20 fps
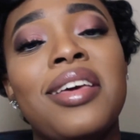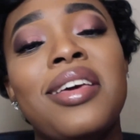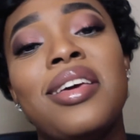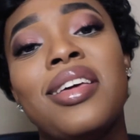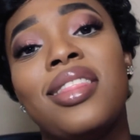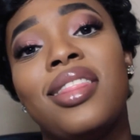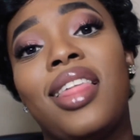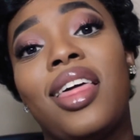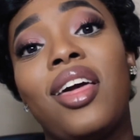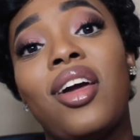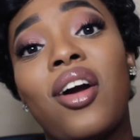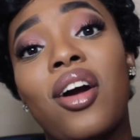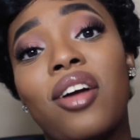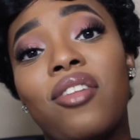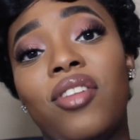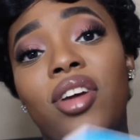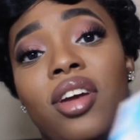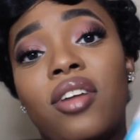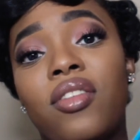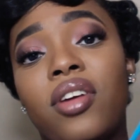they are
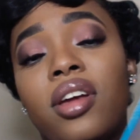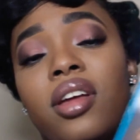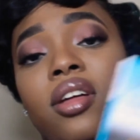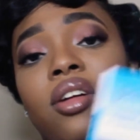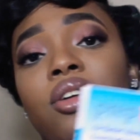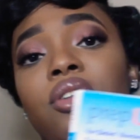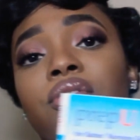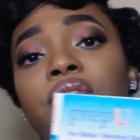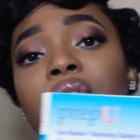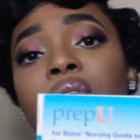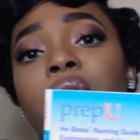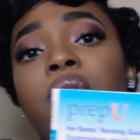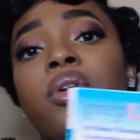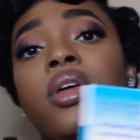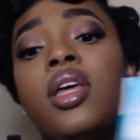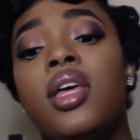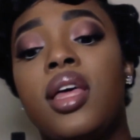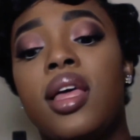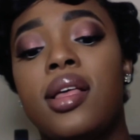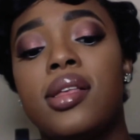very, very helpful.
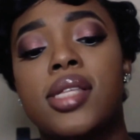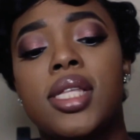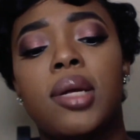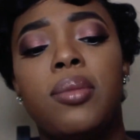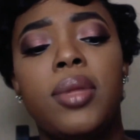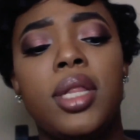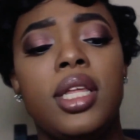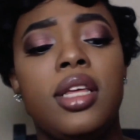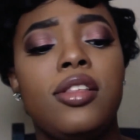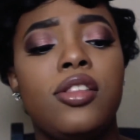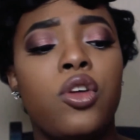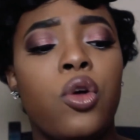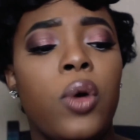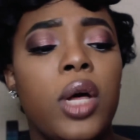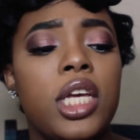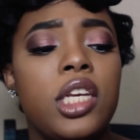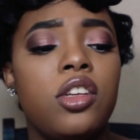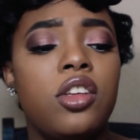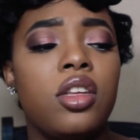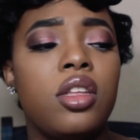And some of these
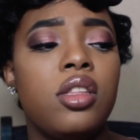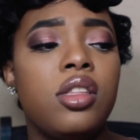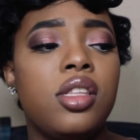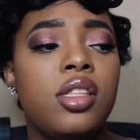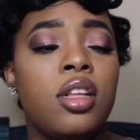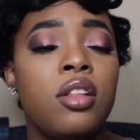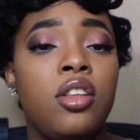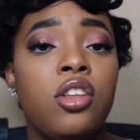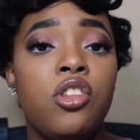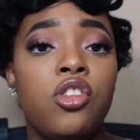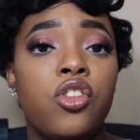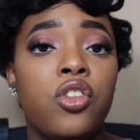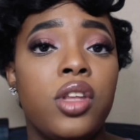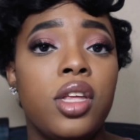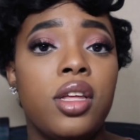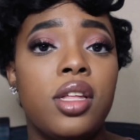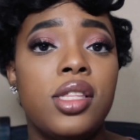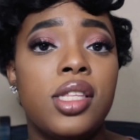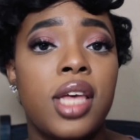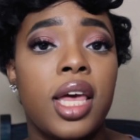questions the teacher
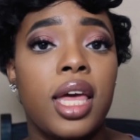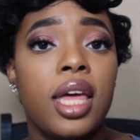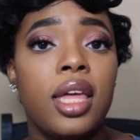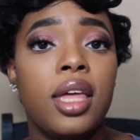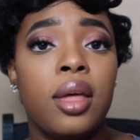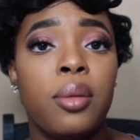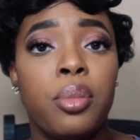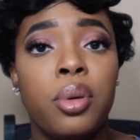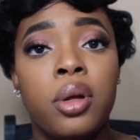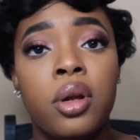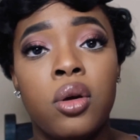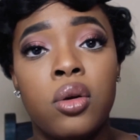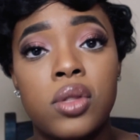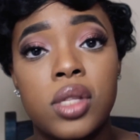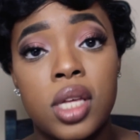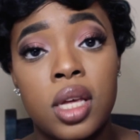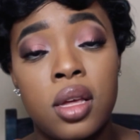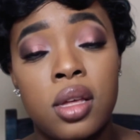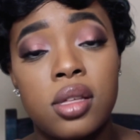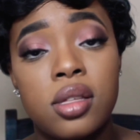did take and put on
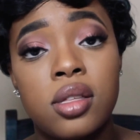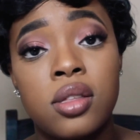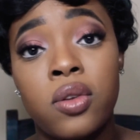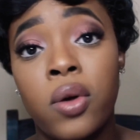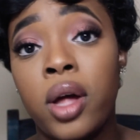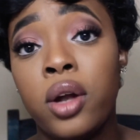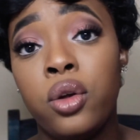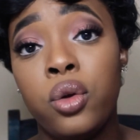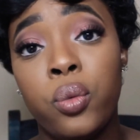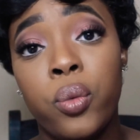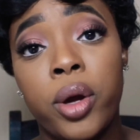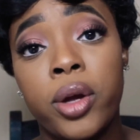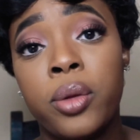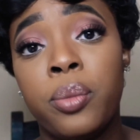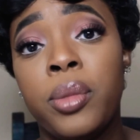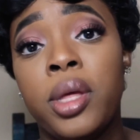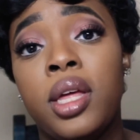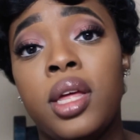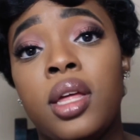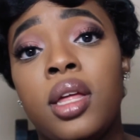tests. So I do
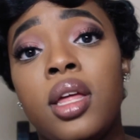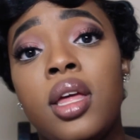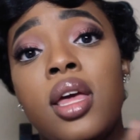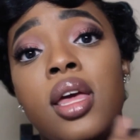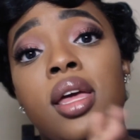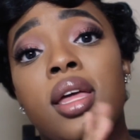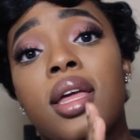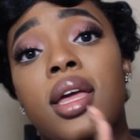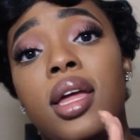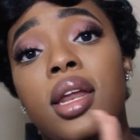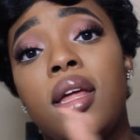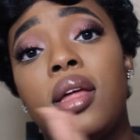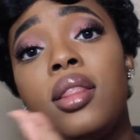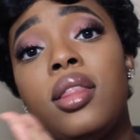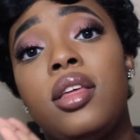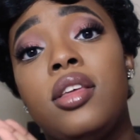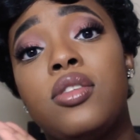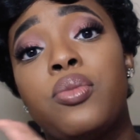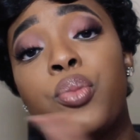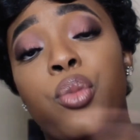recommend getting
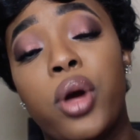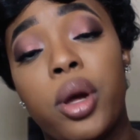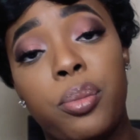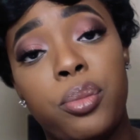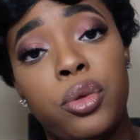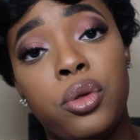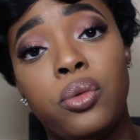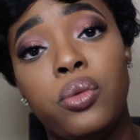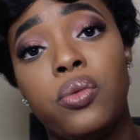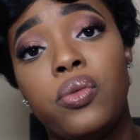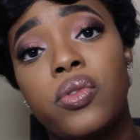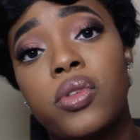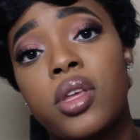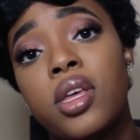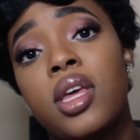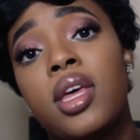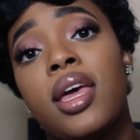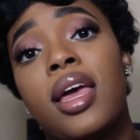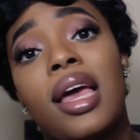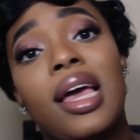these Prep U's
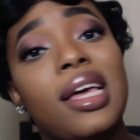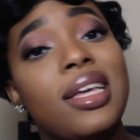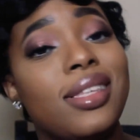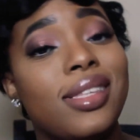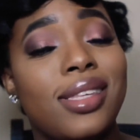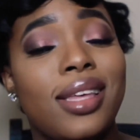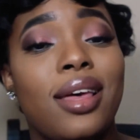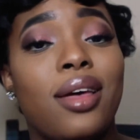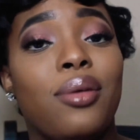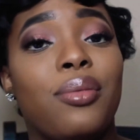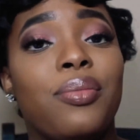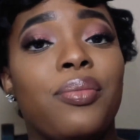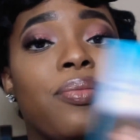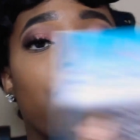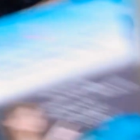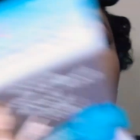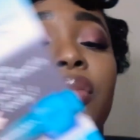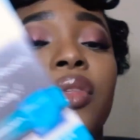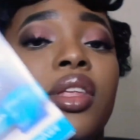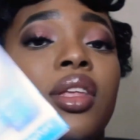ASAP.
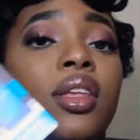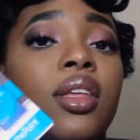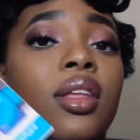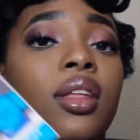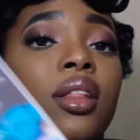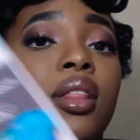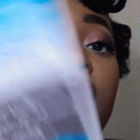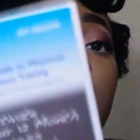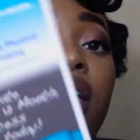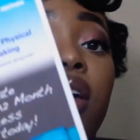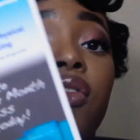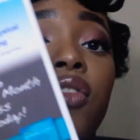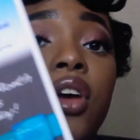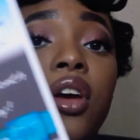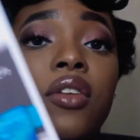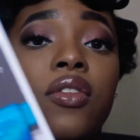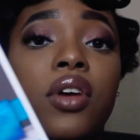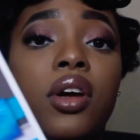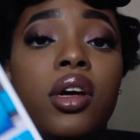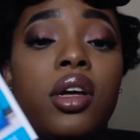They are
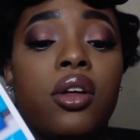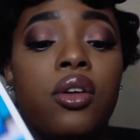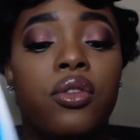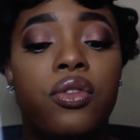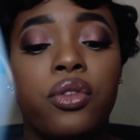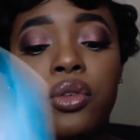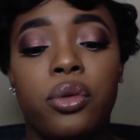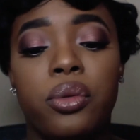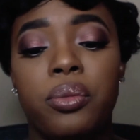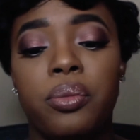very, very helpful.